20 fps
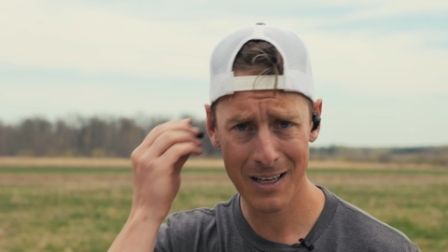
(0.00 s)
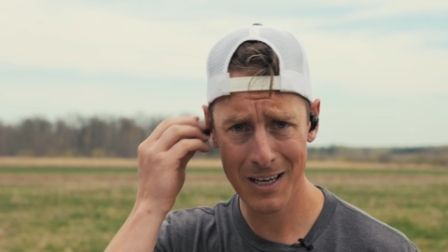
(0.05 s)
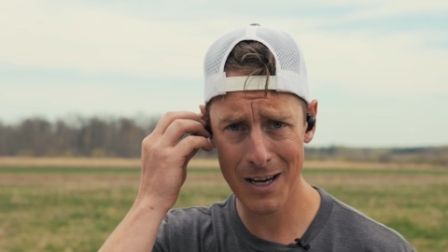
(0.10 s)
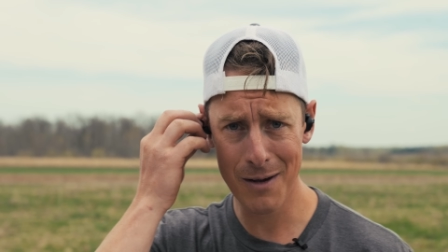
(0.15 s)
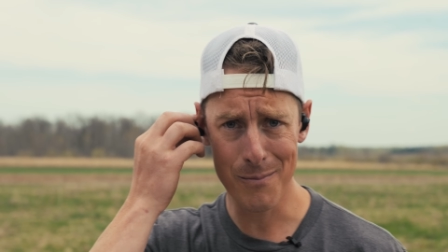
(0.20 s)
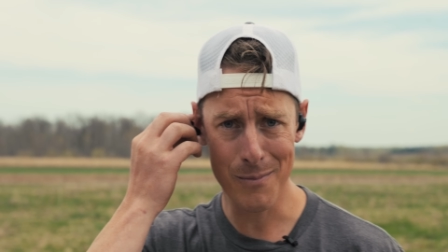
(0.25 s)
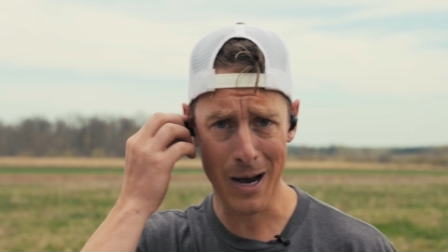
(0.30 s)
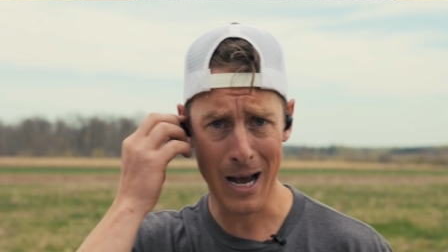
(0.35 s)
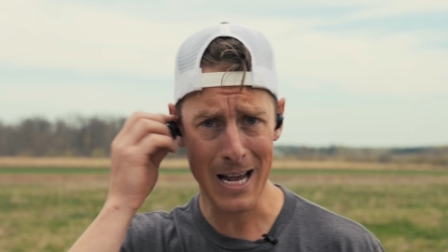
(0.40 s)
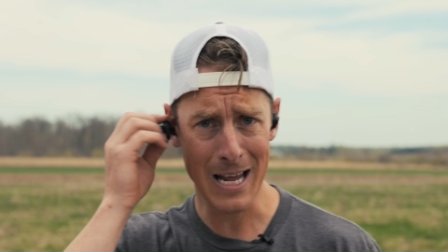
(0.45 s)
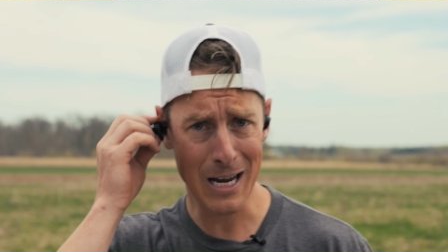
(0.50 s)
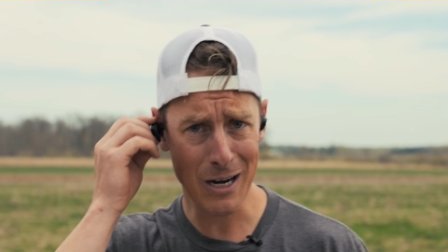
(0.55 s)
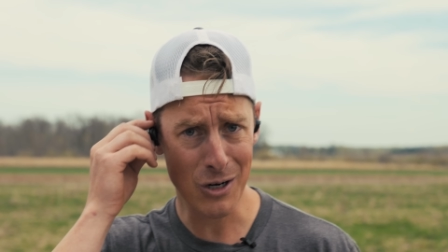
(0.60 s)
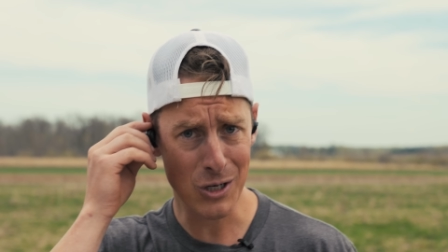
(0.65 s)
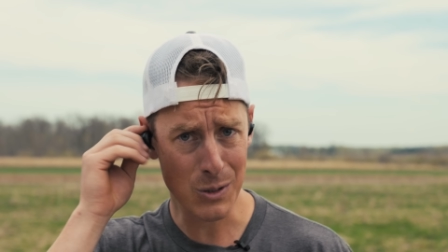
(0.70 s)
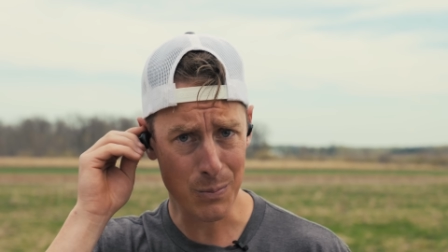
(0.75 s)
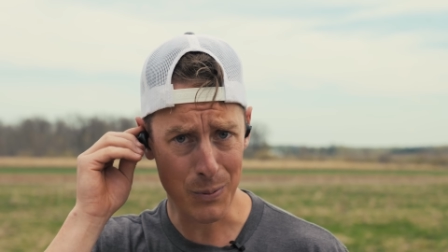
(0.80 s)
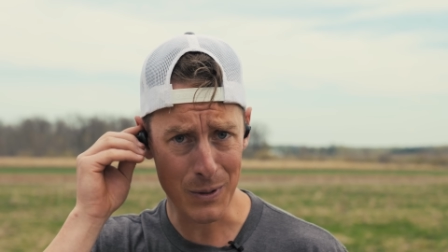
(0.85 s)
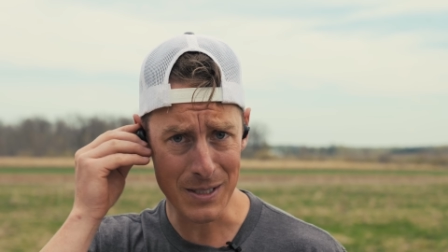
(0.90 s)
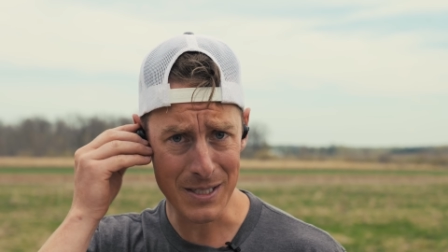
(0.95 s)
Keep my
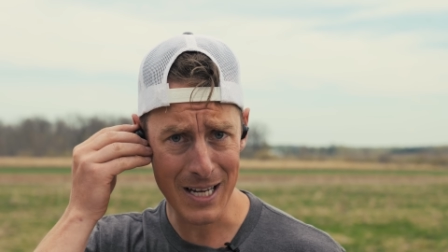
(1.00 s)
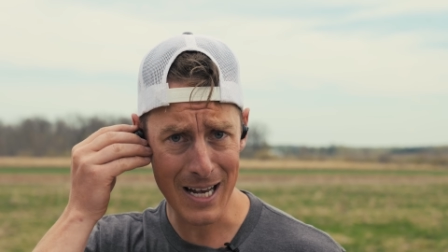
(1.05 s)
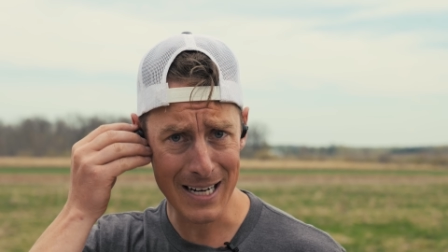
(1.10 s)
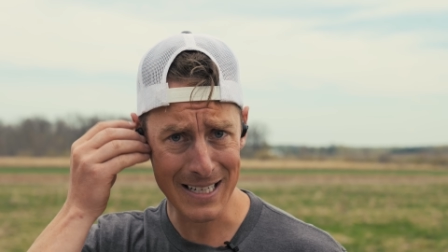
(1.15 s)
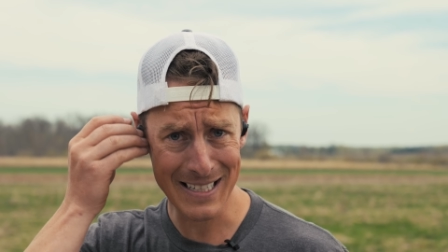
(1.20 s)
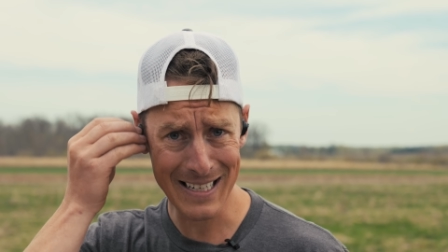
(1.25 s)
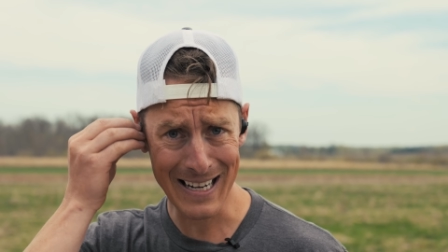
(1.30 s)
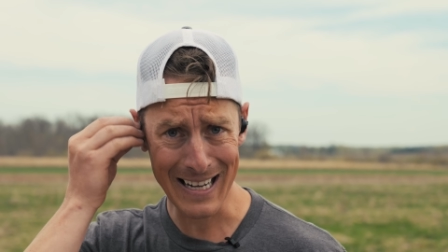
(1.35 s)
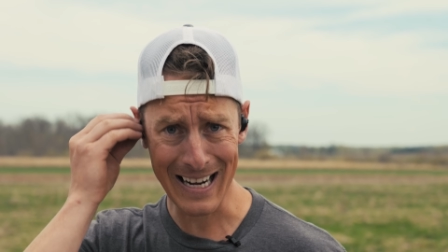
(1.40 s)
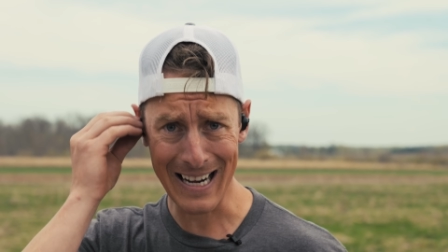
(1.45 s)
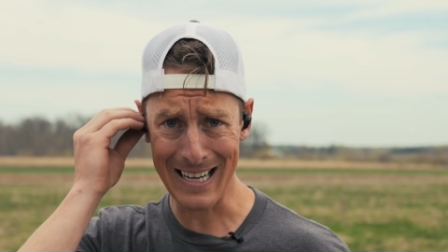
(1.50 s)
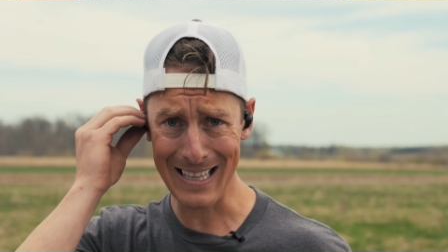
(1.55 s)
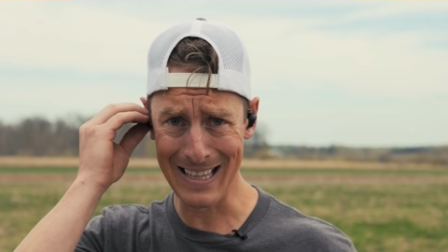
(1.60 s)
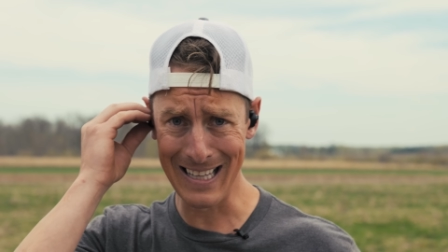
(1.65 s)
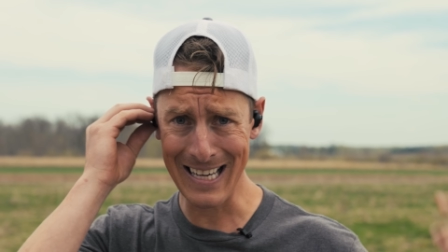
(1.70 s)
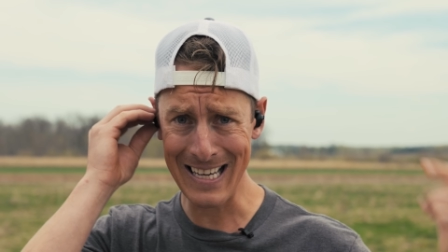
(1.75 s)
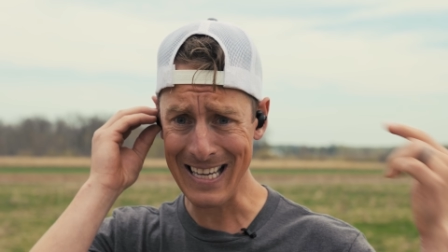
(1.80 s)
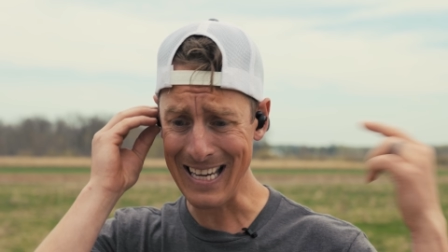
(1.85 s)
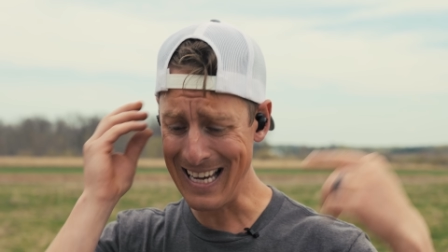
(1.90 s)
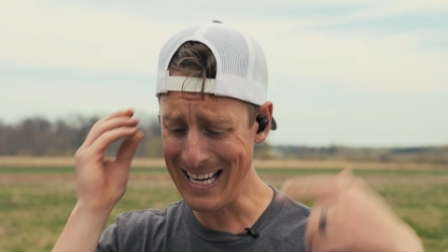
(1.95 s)
ears protected. I got a
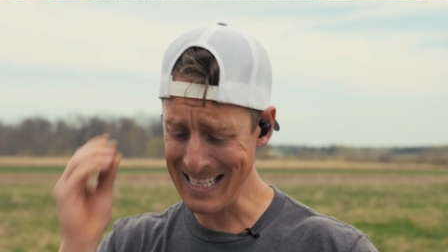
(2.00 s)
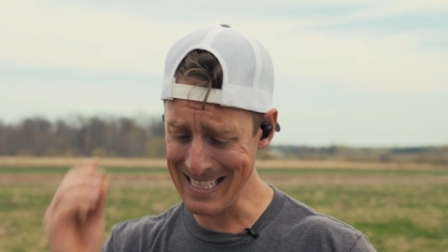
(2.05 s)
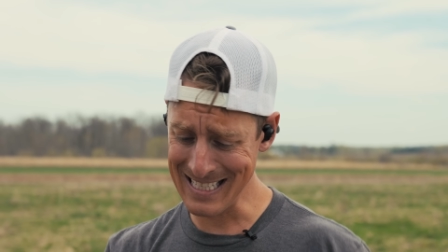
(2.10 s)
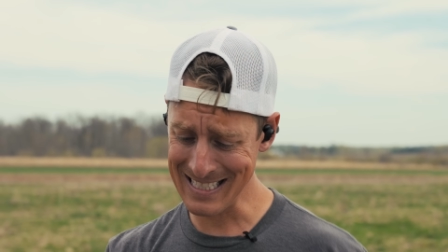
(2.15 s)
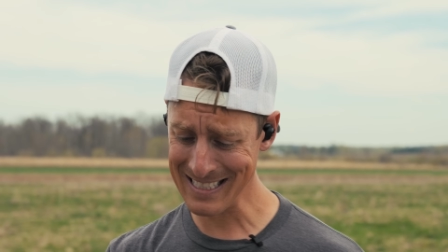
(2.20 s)
link and